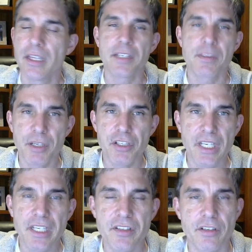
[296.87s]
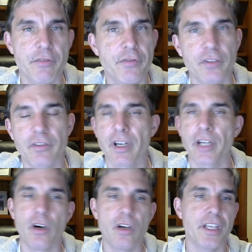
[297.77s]
then it's much easier to filter
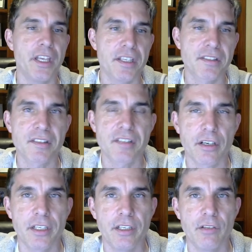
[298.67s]
out all the unnecessary